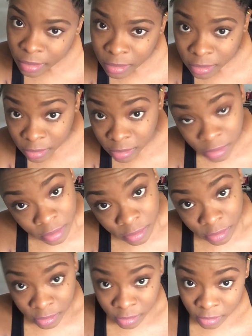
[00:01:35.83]

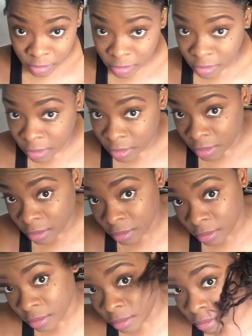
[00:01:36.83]

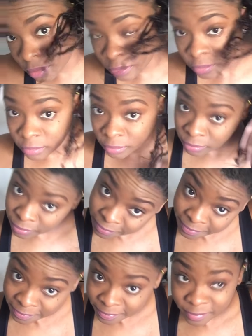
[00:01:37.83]

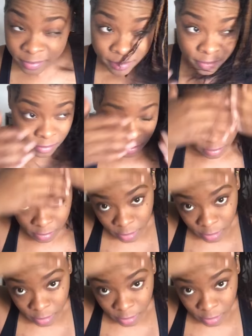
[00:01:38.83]
(silence)